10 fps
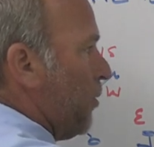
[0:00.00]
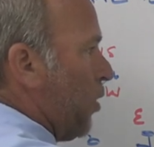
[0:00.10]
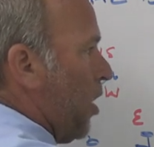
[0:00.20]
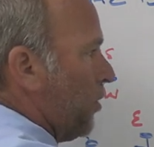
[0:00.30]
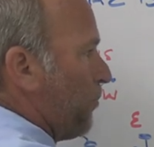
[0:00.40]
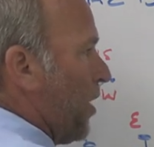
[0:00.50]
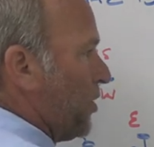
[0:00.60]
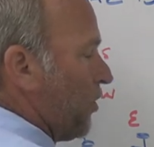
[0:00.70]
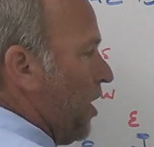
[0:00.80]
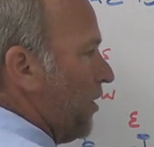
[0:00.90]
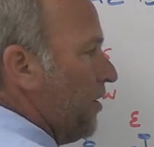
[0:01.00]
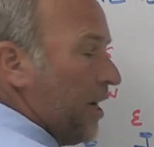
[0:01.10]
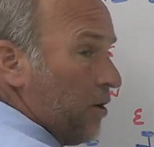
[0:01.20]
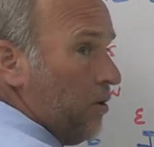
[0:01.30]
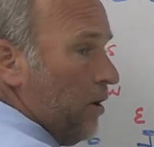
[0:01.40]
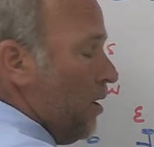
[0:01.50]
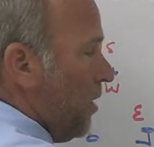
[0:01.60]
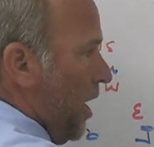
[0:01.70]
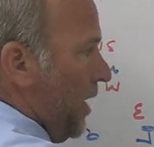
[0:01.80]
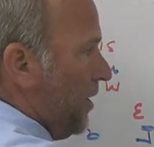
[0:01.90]
Put all the pressure on the nickel,
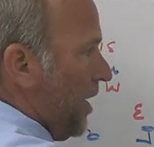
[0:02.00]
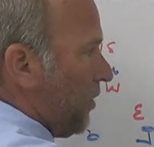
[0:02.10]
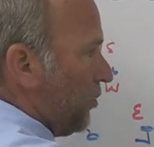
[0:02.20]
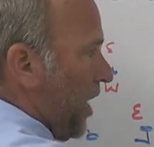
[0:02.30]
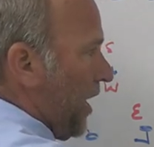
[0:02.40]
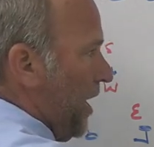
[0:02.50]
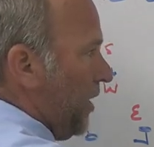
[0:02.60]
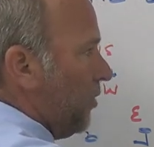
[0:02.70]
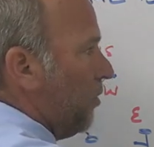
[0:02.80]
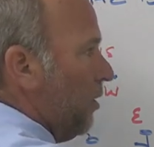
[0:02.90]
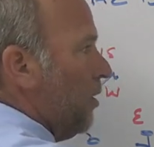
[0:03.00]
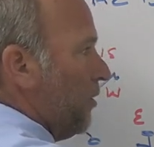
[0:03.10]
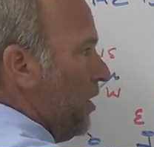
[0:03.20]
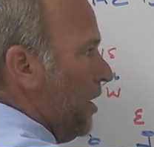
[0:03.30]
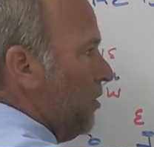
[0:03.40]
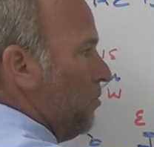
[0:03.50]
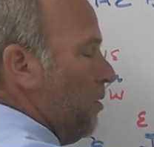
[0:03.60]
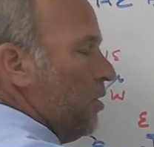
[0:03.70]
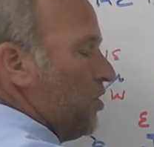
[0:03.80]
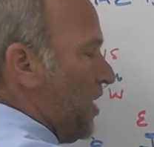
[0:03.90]
and the nickel's got to handle the
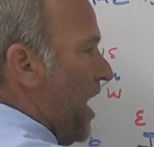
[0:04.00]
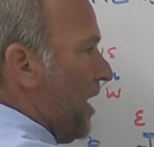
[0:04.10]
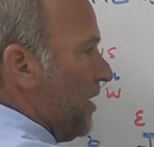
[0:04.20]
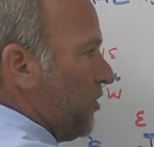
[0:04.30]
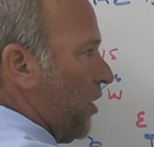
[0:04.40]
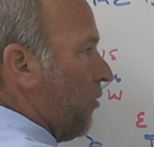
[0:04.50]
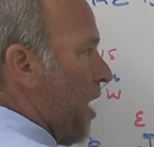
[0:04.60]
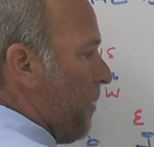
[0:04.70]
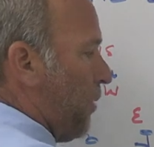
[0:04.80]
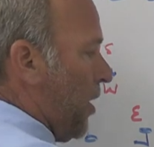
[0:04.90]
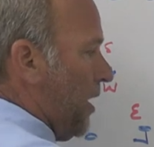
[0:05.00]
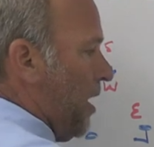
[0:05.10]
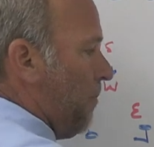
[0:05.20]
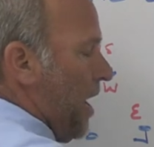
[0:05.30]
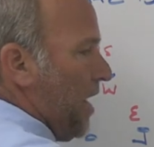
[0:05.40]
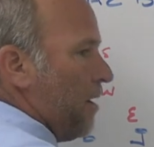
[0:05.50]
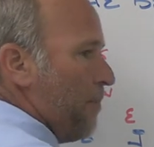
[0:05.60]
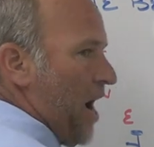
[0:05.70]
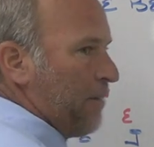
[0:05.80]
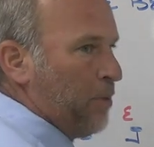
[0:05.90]
snag that's going to wrap on him and the
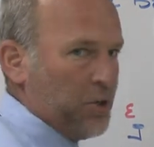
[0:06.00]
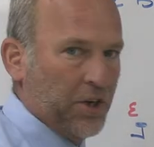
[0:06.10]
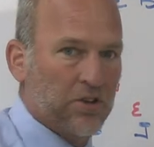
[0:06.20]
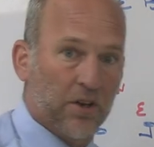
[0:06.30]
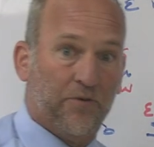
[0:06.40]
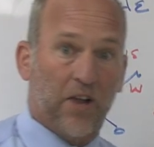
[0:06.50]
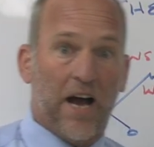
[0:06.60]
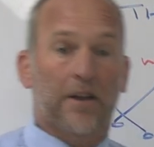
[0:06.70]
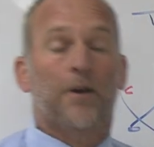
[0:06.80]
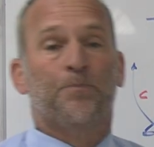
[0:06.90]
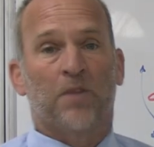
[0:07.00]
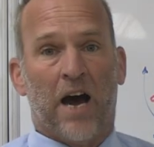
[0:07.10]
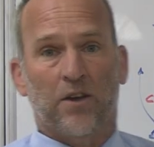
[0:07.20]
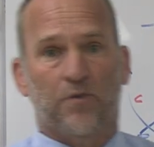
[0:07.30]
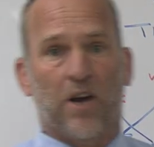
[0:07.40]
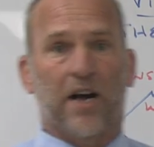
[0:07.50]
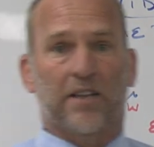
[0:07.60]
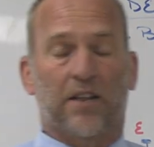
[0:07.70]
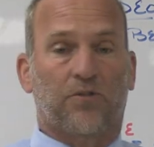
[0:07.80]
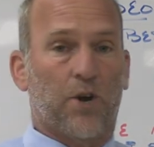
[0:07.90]
back pushing to the flat. Now you've
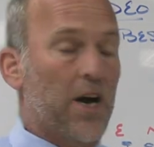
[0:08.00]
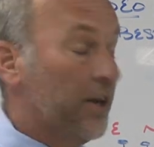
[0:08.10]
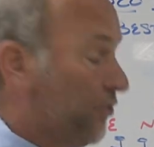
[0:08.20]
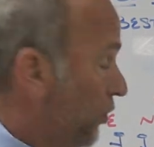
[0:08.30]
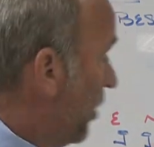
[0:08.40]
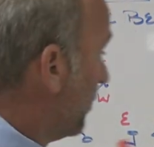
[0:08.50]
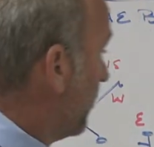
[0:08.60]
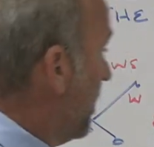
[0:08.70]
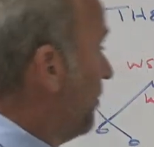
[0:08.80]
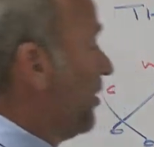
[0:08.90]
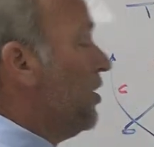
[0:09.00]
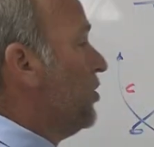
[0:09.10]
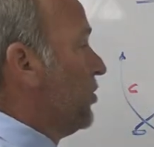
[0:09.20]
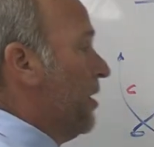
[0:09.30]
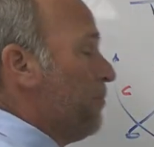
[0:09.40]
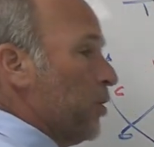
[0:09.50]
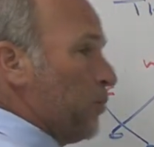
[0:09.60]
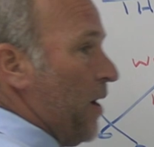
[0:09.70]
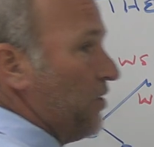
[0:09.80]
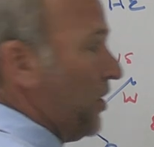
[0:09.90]
got that 3-on-2 underneath. Simple
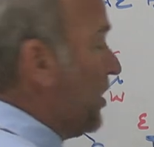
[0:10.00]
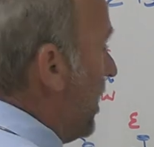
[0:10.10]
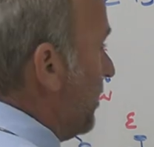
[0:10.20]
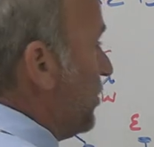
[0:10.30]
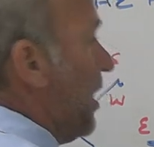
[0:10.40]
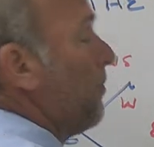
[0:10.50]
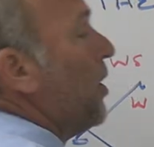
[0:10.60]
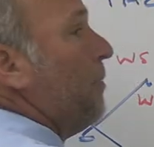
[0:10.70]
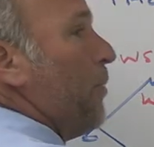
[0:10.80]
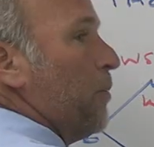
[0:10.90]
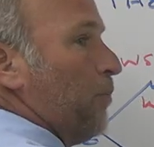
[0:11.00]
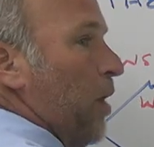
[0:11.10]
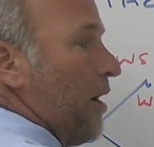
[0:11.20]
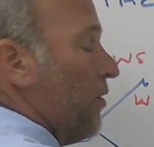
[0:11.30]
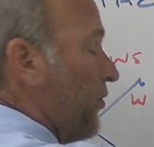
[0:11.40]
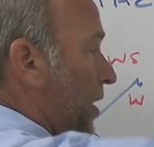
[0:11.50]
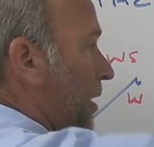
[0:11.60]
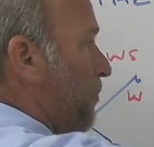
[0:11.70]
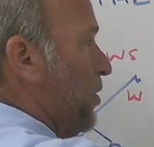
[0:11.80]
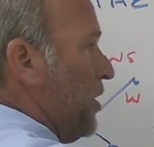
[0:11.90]
spacing concept. Put players
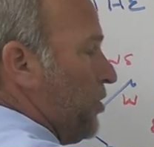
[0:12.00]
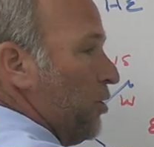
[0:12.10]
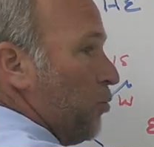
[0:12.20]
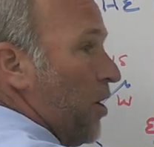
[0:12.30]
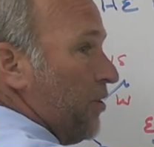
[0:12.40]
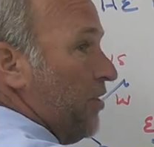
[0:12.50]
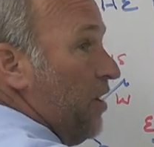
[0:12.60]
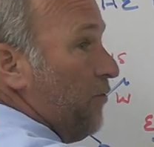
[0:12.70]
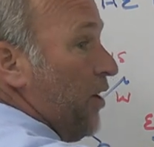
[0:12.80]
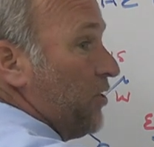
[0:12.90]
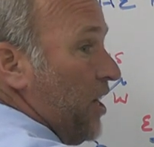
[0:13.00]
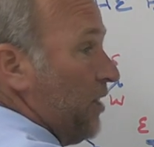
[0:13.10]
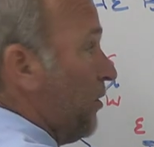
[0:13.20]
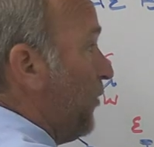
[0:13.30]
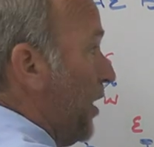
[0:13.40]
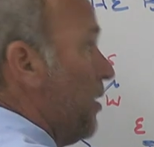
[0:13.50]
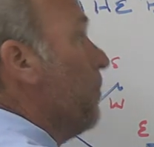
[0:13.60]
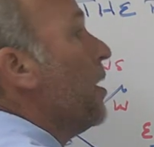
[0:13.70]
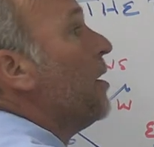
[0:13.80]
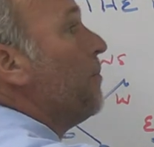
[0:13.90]
in positions where the defense can't defend them.